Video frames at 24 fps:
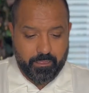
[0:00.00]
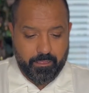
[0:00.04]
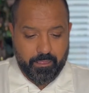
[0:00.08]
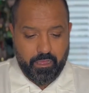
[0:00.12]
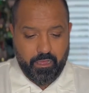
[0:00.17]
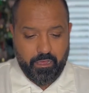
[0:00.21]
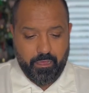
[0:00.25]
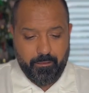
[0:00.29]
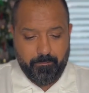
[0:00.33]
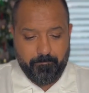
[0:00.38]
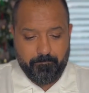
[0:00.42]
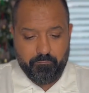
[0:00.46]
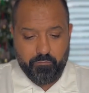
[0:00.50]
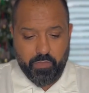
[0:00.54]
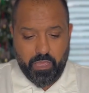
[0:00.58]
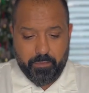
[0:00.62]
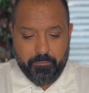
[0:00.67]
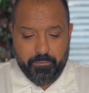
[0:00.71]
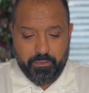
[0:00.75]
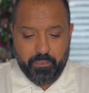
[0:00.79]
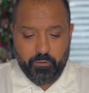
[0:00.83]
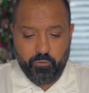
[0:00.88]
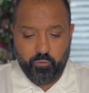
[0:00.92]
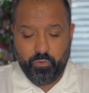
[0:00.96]

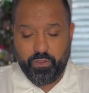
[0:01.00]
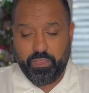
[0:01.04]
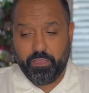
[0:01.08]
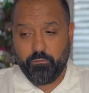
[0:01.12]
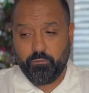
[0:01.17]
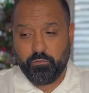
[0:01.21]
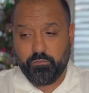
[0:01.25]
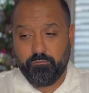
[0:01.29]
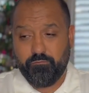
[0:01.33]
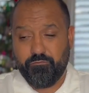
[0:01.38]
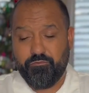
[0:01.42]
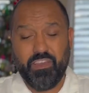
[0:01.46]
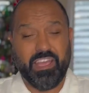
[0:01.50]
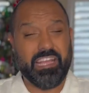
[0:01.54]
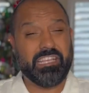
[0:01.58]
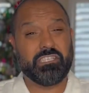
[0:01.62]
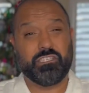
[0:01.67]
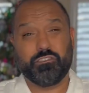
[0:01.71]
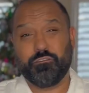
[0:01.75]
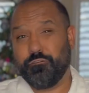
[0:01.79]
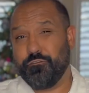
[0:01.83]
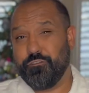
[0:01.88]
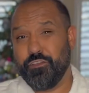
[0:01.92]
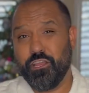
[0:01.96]
Maybe we
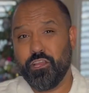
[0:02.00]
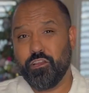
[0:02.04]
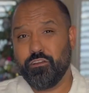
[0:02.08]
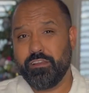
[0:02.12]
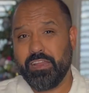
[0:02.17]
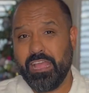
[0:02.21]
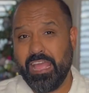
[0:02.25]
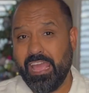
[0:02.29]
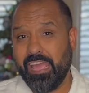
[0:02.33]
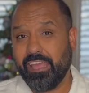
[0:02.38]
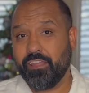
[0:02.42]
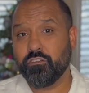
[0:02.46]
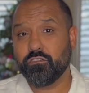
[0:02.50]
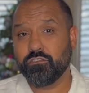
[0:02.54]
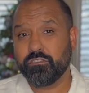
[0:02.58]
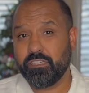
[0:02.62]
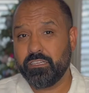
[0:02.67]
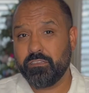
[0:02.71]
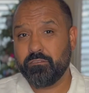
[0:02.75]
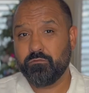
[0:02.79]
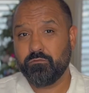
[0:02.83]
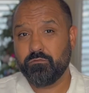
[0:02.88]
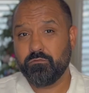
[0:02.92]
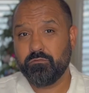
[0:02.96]
faced fear and handled
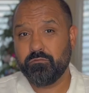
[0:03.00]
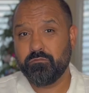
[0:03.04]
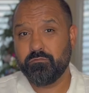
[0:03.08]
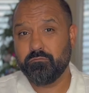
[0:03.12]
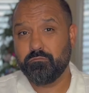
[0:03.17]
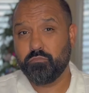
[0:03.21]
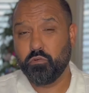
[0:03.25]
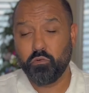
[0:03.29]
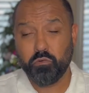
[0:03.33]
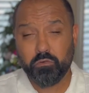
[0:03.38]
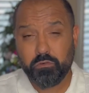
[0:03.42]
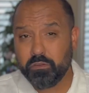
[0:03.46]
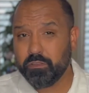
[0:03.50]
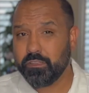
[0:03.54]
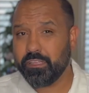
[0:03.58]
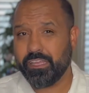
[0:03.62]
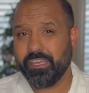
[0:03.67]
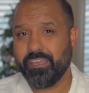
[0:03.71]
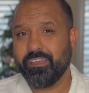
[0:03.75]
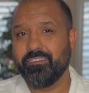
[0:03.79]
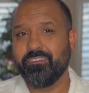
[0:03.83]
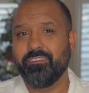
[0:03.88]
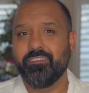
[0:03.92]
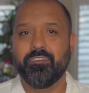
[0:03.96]
it
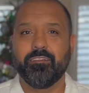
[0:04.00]
poorly.